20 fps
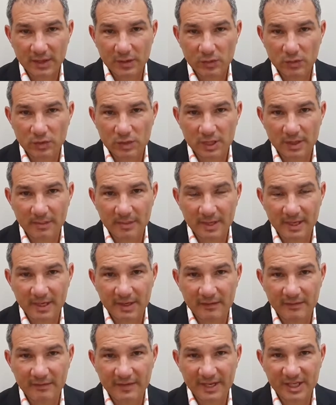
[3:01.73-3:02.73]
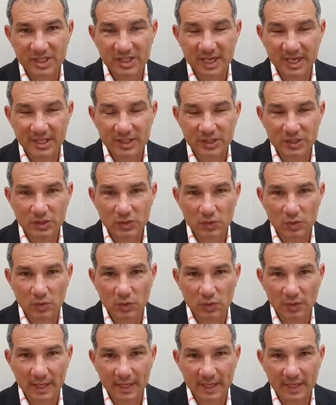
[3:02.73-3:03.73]
can also be vexatious,
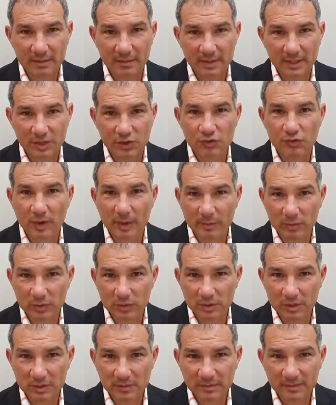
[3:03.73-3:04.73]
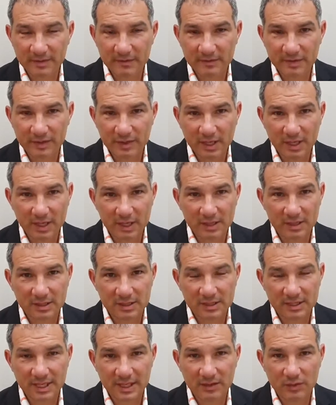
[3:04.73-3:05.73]
or they can be troublesome if you don't
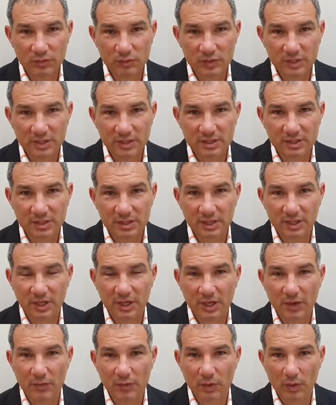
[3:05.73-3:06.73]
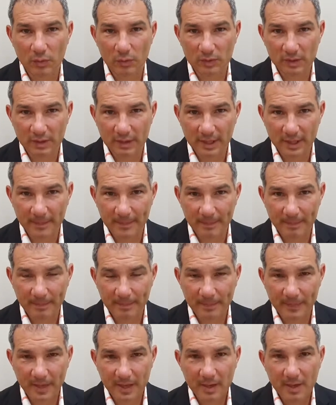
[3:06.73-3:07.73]
understand the risks that can go wrong with them.
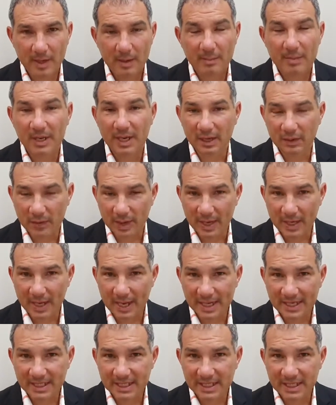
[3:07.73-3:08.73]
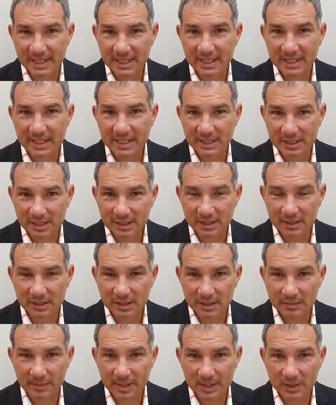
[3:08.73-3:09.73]
But anyway, a deed is
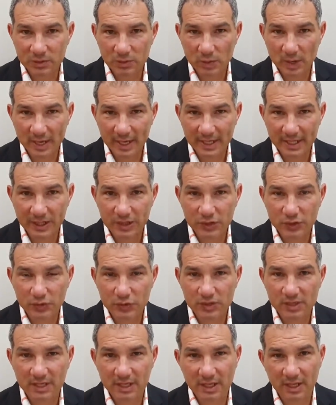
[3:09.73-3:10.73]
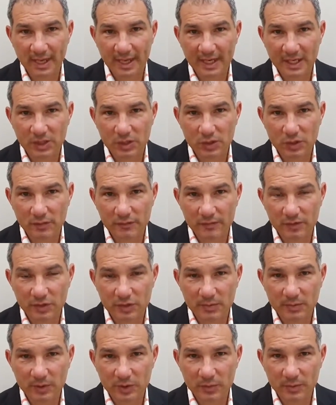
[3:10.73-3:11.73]
the best way to settle any sort of
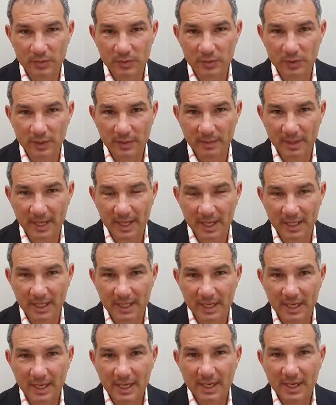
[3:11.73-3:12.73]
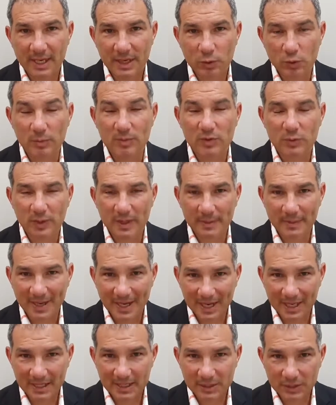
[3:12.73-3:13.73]
dispute between a party, or between
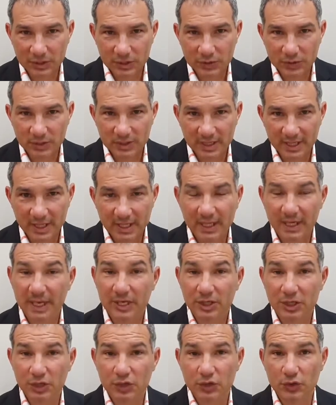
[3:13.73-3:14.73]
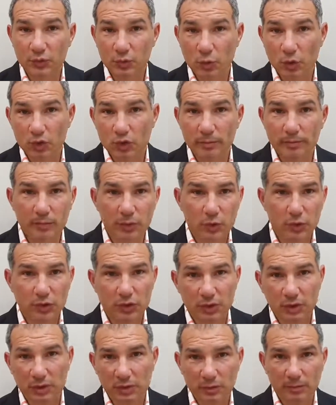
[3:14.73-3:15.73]
parties I should say, and you do want to
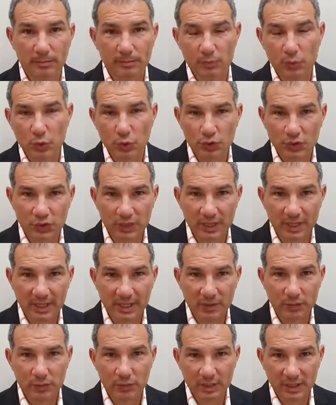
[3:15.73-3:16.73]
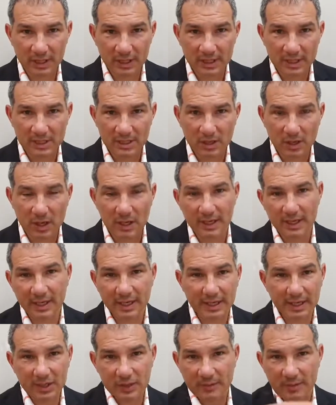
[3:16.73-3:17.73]
mutually release,
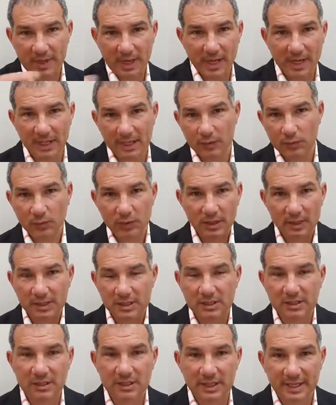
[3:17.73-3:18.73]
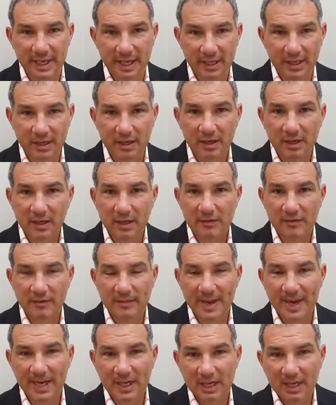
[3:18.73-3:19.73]
i.e. each party releases the other
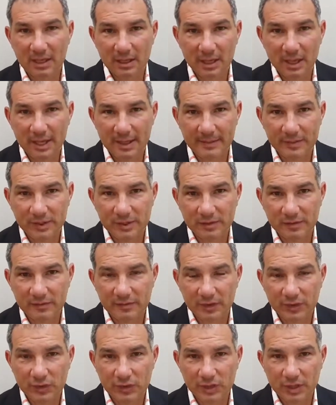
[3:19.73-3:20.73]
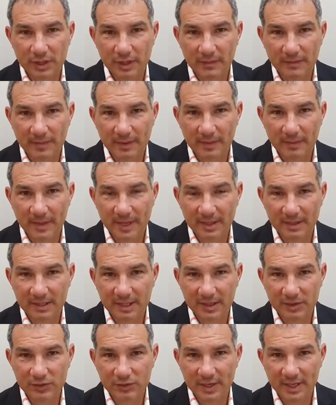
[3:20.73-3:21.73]
from any claims in the future
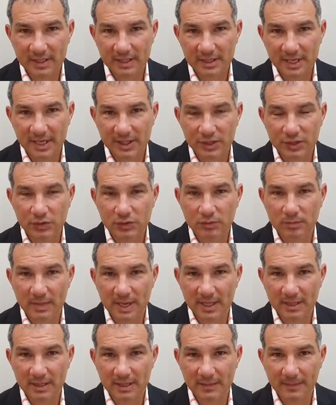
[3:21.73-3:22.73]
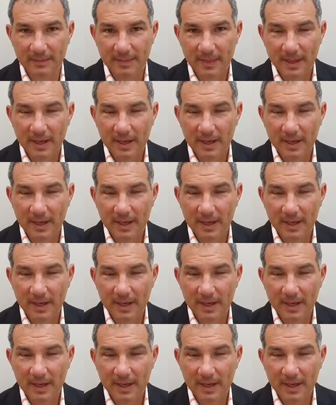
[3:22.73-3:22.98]
about that transaction or matter.